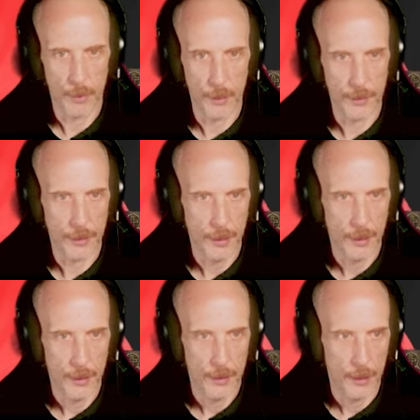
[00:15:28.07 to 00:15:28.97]
Brilliant.
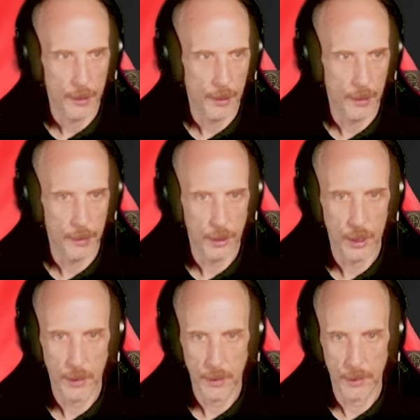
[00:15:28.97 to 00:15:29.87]

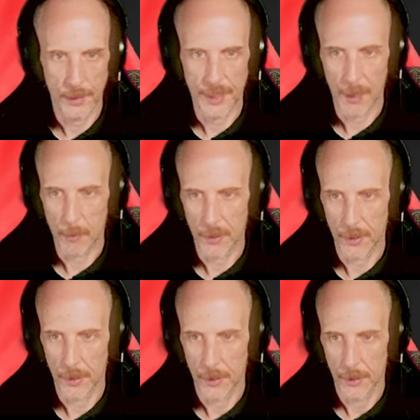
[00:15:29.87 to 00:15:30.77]
Chin
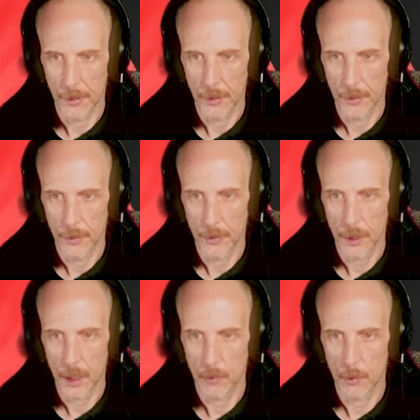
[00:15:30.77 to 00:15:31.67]
depth.
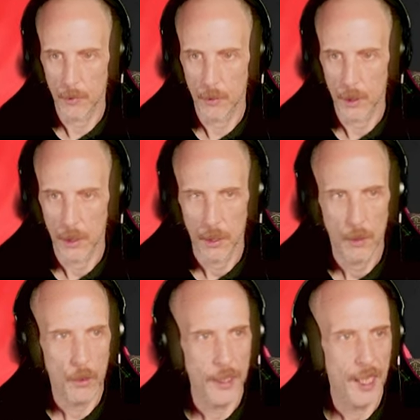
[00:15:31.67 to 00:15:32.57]
Yeah,
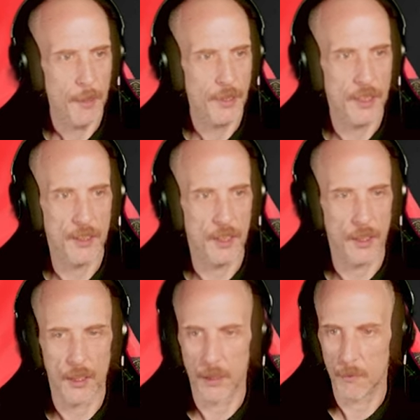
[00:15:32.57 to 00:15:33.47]
what happened to his
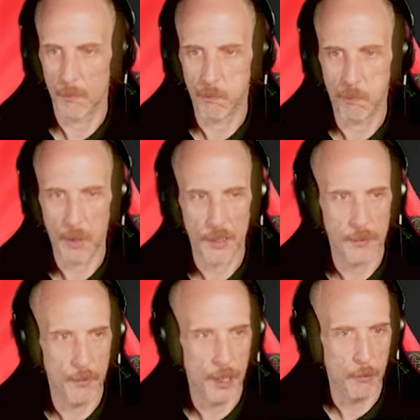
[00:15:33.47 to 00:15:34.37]

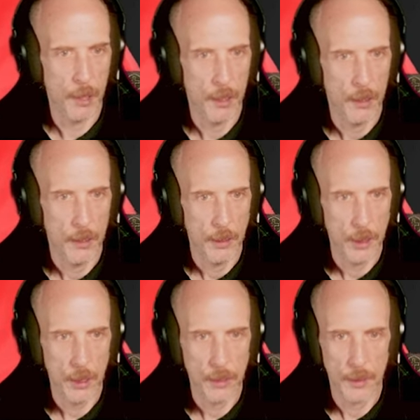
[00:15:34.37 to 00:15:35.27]
bottom lip?
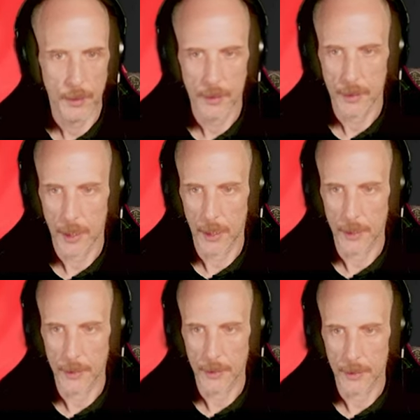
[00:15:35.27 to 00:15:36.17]
Chin
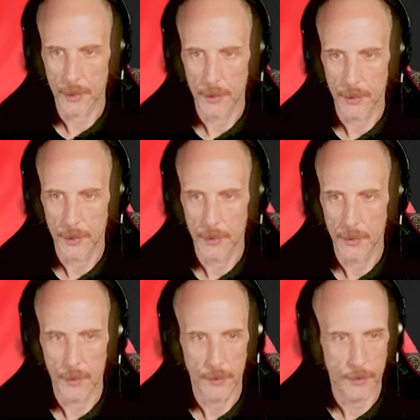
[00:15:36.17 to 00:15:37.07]
size.
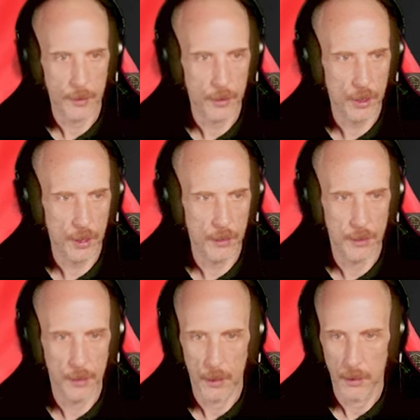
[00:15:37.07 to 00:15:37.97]
Alright, we're gonna try
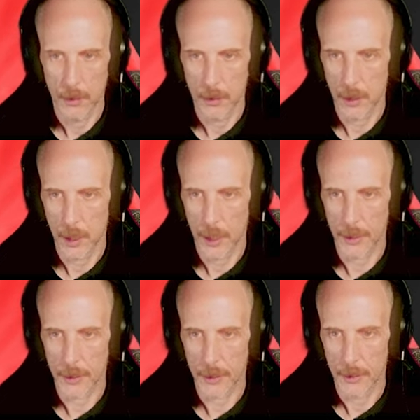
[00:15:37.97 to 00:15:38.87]
and chin
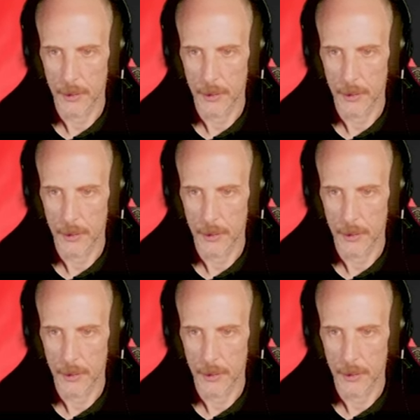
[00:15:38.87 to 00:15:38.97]
height.